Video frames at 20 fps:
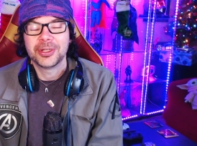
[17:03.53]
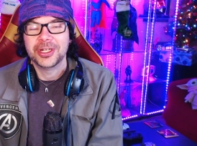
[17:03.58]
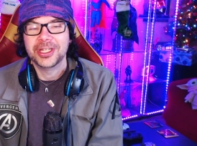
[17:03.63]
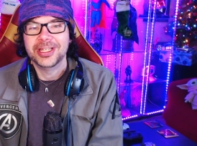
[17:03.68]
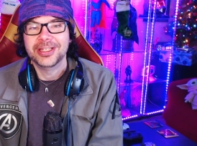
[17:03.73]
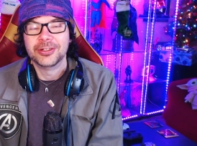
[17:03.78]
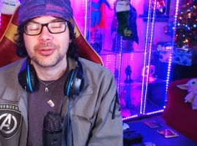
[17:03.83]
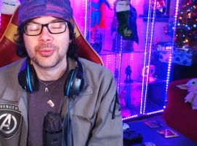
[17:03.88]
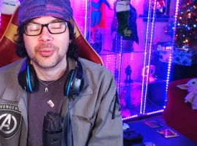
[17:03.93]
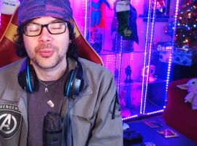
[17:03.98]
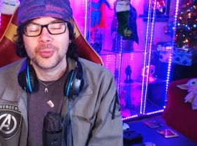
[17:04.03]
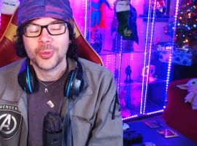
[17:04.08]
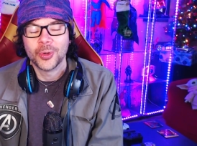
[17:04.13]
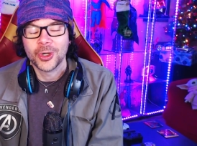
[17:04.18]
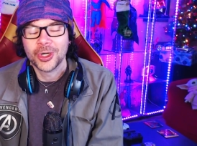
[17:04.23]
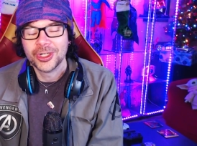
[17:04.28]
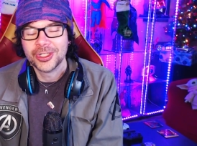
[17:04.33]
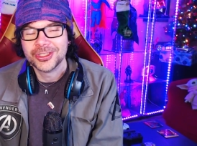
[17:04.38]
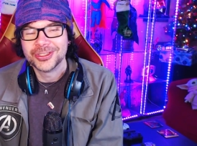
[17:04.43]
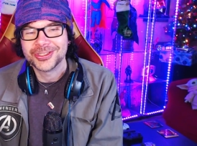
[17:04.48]
it into
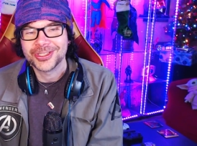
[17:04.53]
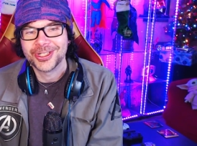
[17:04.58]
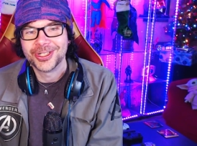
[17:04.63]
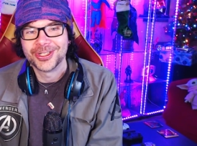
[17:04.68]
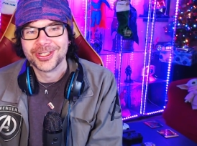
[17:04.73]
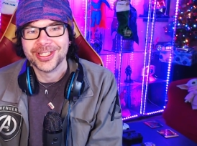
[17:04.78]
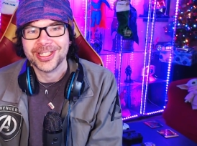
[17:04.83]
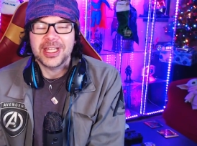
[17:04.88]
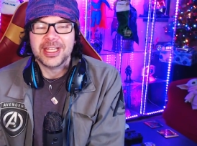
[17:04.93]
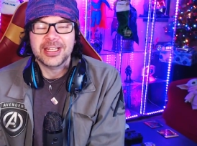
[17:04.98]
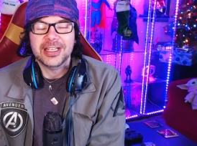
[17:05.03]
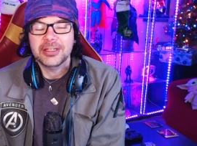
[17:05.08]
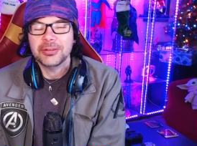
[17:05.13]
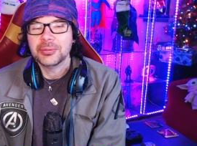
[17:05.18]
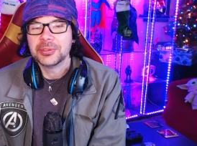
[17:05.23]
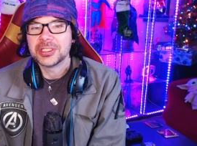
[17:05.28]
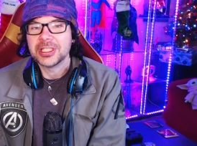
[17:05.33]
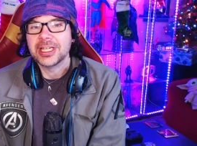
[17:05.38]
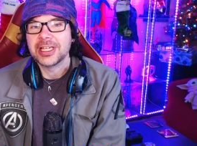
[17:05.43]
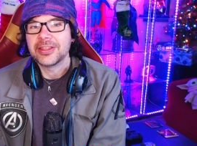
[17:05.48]
words hardly. It
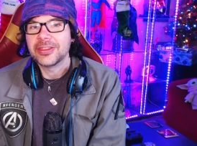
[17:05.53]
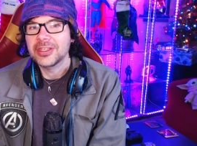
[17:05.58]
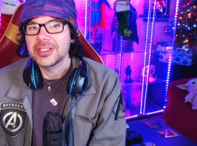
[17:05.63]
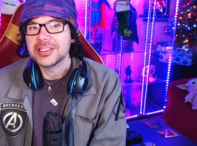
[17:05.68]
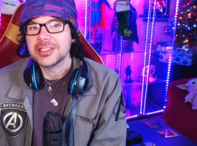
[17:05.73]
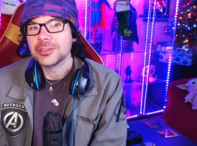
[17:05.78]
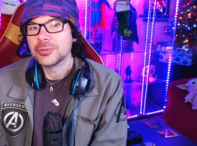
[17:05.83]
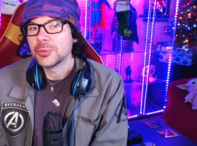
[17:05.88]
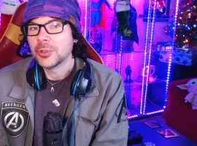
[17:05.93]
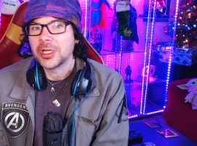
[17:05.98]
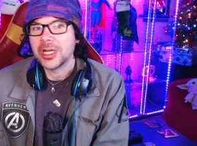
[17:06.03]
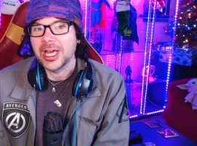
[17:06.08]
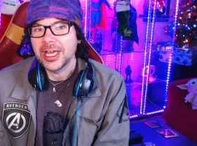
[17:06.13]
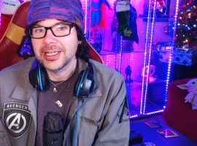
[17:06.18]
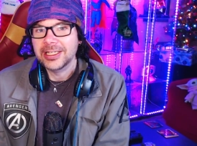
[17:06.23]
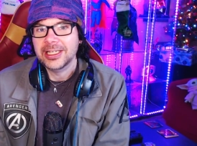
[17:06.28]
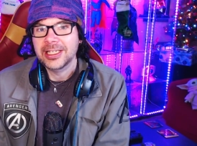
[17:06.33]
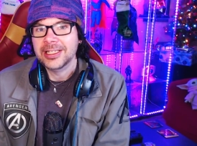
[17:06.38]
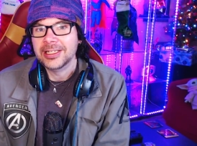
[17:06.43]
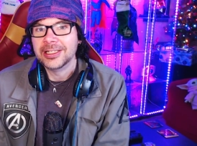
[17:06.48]
was like this is what I
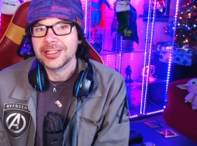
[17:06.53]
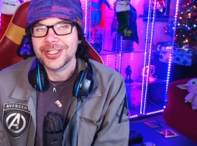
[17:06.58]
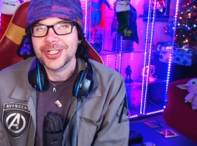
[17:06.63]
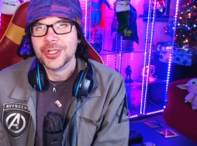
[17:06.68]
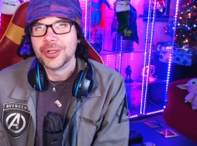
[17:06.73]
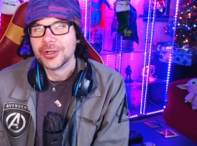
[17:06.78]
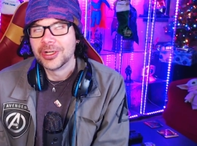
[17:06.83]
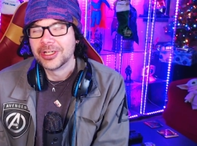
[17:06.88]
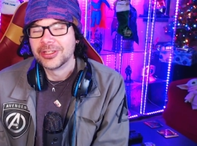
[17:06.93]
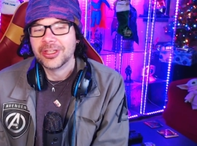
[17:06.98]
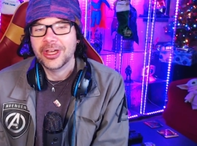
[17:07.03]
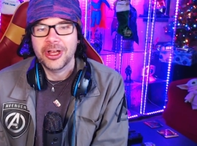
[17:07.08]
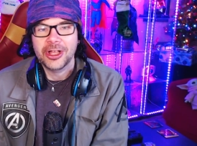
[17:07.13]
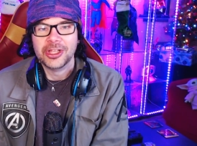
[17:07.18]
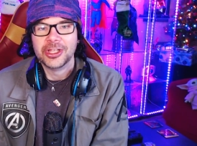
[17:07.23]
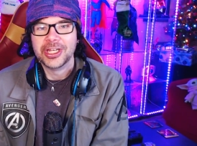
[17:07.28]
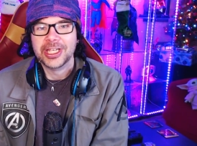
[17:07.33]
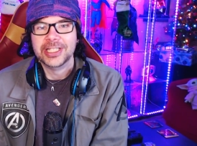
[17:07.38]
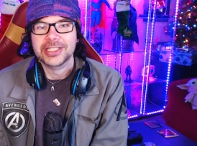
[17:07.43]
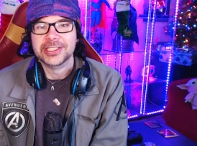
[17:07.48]
needed during the
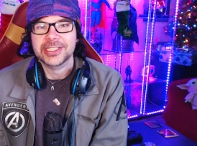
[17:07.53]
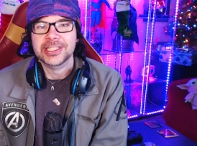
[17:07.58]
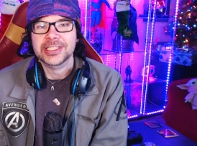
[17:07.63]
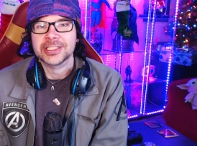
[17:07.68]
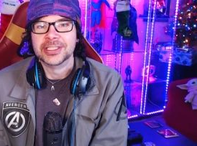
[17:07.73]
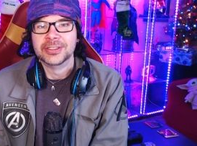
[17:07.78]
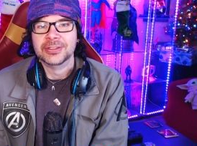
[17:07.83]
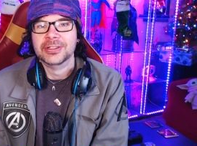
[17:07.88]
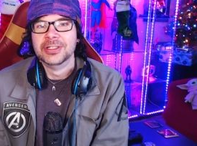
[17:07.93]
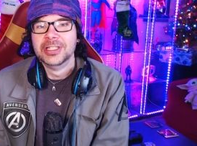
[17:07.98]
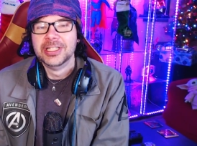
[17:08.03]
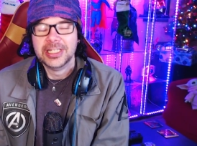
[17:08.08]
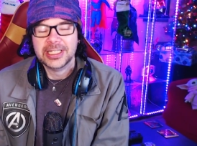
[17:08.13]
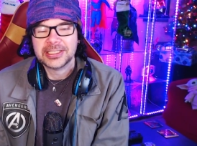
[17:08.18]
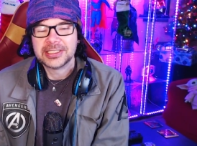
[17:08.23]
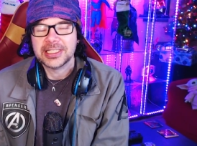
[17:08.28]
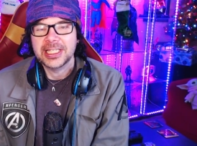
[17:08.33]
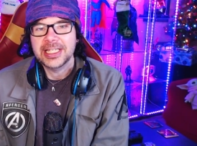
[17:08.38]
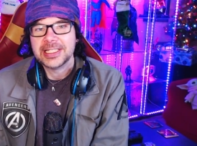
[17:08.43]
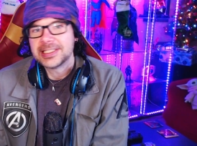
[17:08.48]
holiday season.
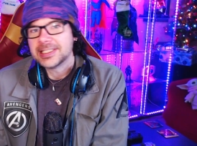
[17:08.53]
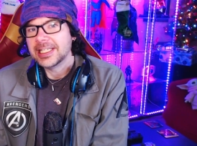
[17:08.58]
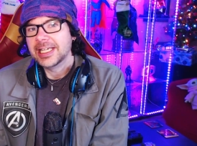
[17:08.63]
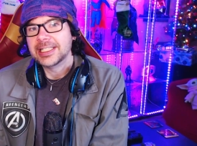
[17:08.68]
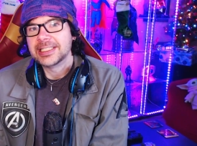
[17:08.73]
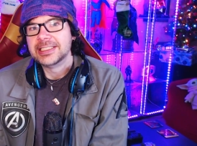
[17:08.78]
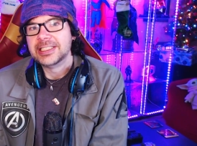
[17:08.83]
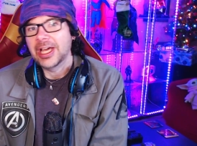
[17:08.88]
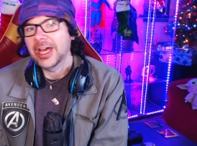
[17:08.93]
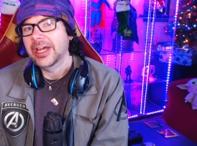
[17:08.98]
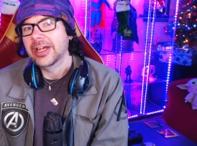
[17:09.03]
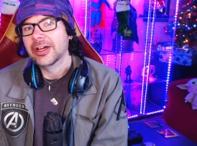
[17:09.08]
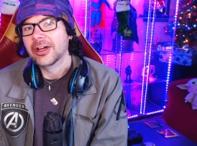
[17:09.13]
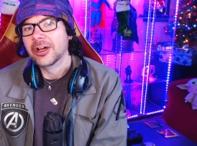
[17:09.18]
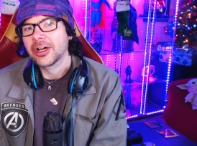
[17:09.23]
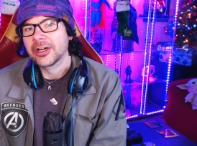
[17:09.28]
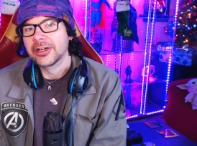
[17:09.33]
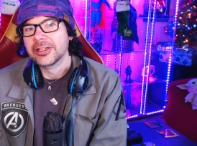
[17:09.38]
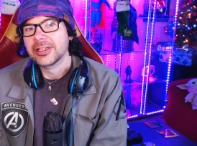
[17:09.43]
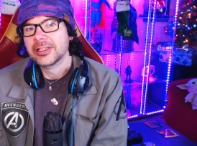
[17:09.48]
It's it's like Die
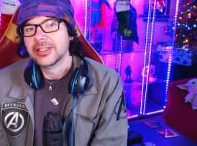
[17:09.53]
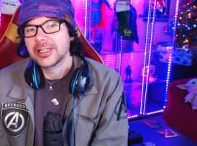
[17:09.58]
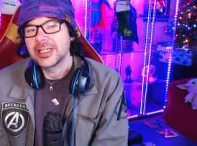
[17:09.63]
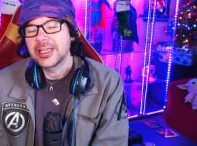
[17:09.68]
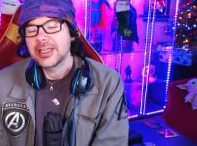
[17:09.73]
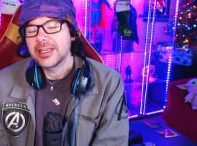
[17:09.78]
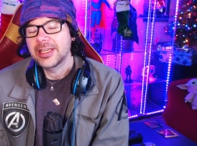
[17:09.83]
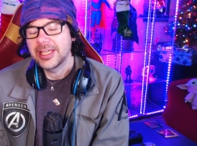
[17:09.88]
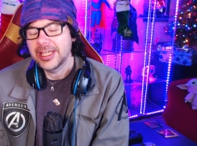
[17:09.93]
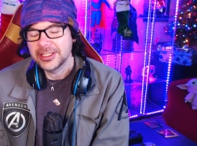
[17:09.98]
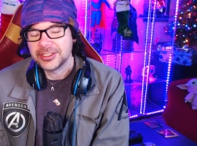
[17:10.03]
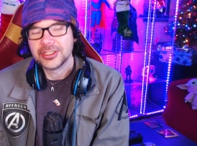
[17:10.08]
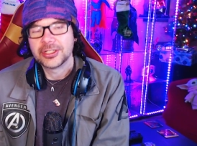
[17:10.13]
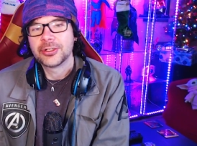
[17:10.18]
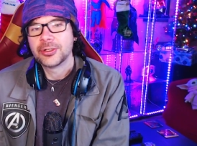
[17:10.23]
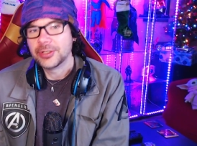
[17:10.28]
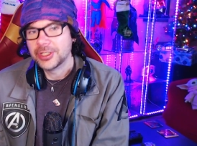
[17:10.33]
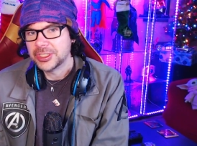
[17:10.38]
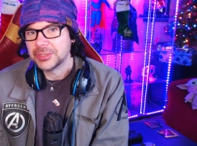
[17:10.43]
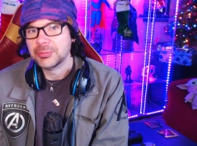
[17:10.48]
Hard it's a
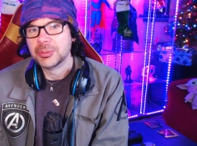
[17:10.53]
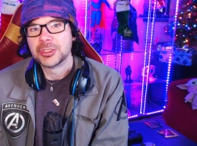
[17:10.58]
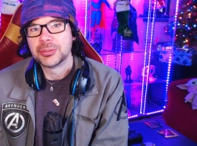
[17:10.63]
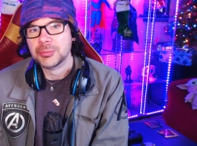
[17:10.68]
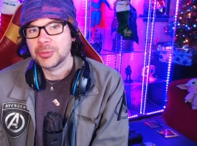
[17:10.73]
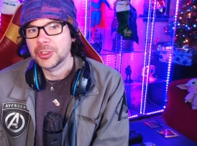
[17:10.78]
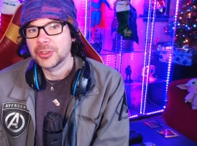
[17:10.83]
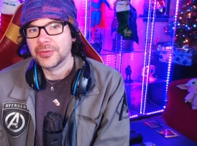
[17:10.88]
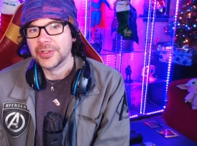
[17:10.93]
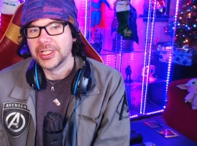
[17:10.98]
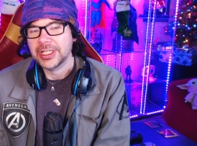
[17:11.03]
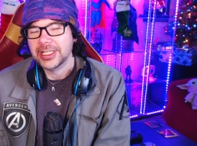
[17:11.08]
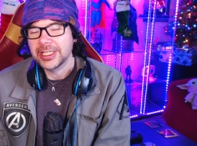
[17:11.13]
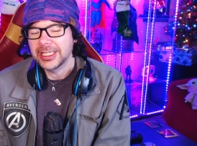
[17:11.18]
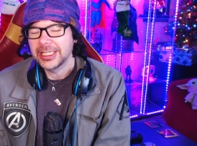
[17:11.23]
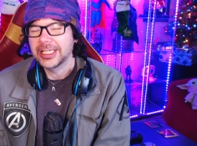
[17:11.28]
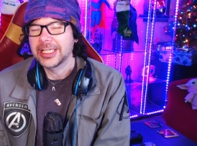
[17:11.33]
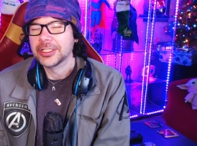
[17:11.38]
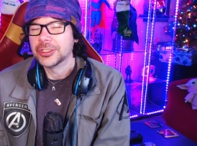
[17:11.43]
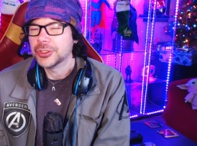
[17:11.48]
Christmas movie.
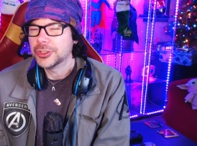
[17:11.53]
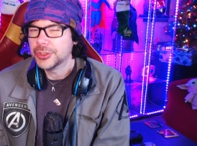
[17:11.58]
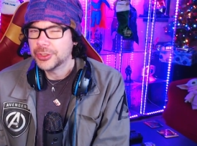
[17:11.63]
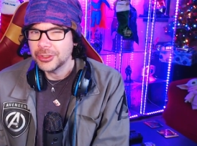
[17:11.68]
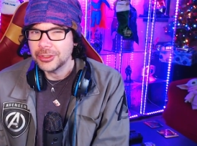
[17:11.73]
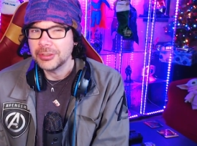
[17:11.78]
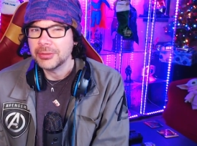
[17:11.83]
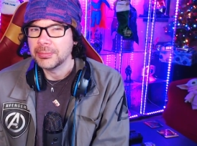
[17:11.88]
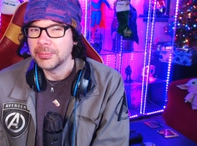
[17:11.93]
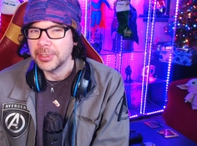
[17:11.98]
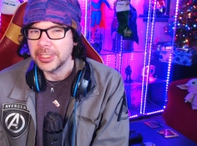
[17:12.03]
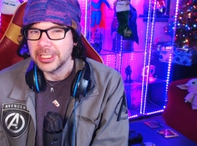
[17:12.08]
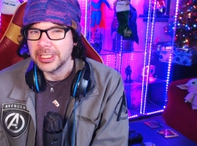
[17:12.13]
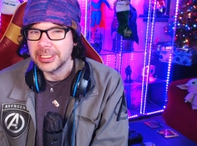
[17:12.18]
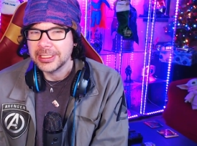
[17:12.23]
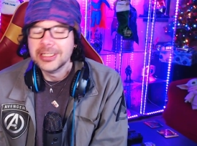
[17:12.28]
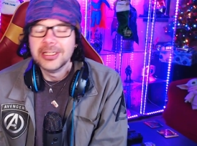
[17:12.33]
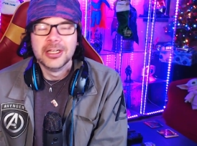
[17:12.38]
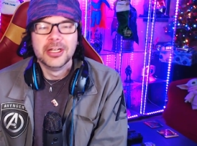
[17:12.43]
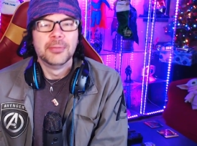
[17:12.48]
It shouldn't
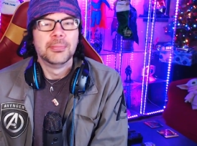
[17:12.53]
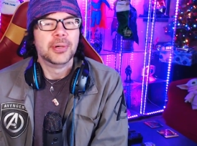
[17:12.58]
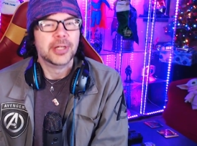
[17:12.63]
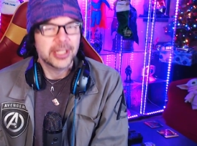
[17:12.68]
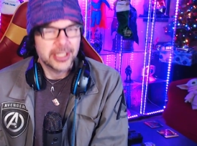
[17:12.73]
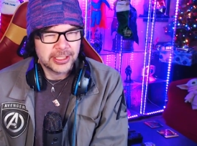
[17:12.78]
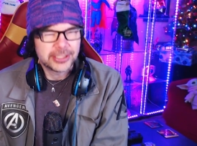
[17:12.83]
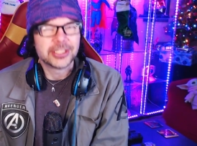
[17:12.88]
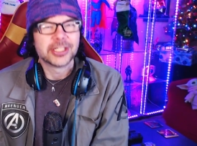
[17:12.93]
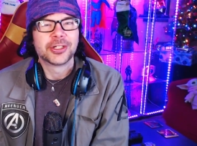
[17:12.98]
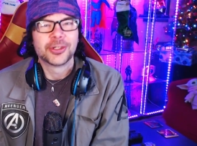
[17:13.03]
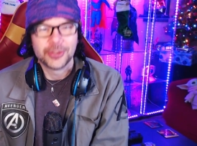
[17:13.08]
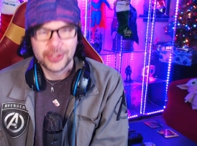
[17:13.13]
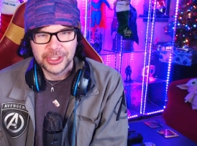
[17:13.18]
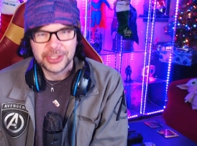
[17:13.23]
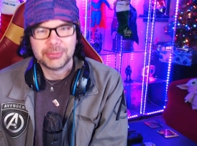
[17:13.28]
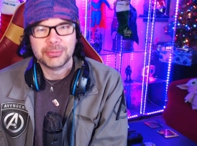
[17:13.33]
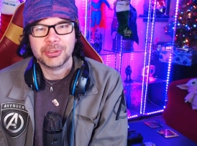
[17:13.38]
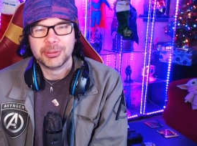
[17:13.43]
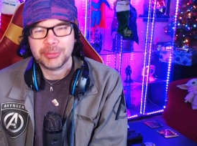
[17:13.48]
be, but it's a Christmas